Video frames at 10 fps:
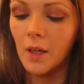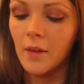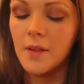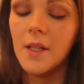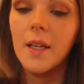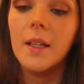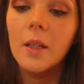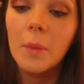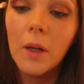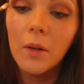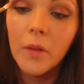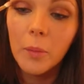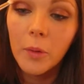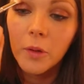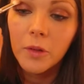And take a little bit off the
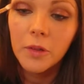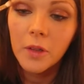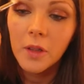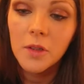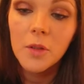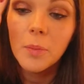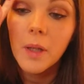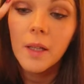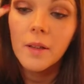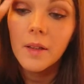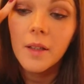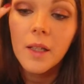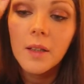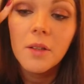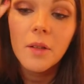brush and just blend, and you
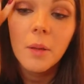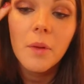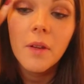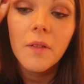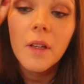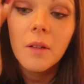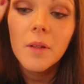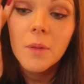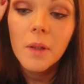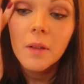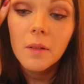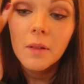can do that with your finger as well,